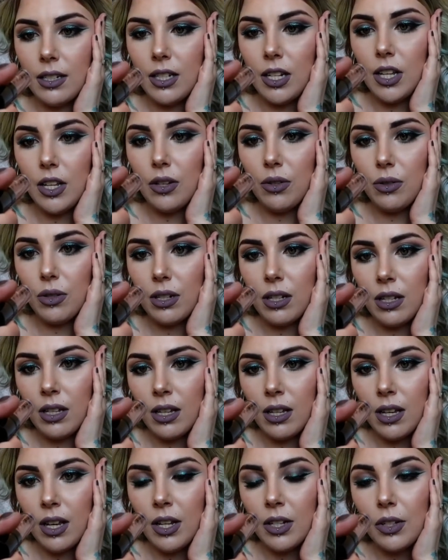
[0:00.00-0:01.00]
nudie
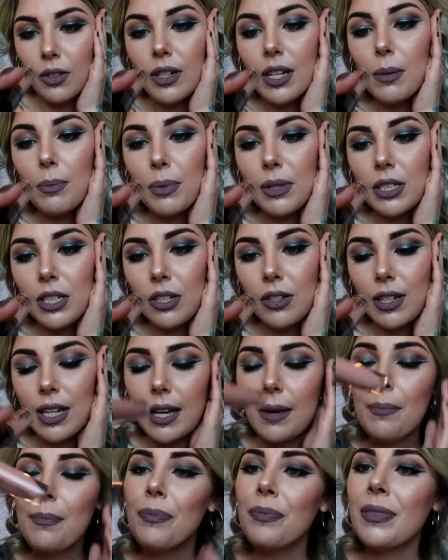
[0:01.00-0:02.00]

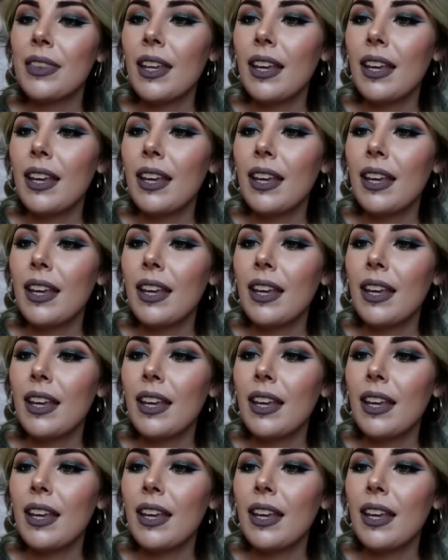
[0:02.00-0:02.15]
patootie.